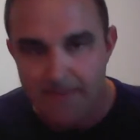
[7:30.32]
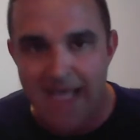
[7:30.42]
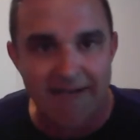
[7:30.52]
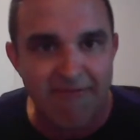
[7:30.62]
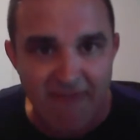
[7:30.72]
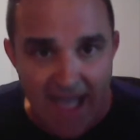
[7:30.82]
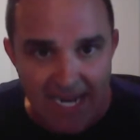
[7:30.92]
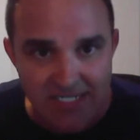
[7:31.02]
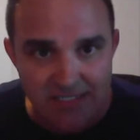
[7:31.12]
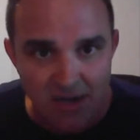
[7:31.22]
not
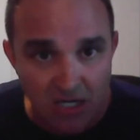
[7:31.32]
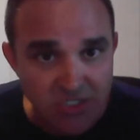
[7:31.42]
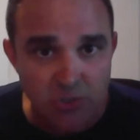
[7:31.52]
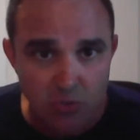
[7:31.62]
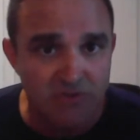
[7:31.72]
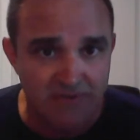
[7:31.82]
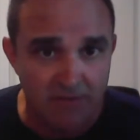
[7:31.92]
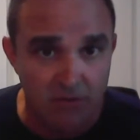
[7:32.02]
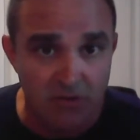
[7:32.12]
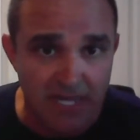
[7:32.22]
facts,
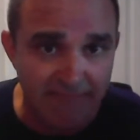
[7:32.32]
untruthful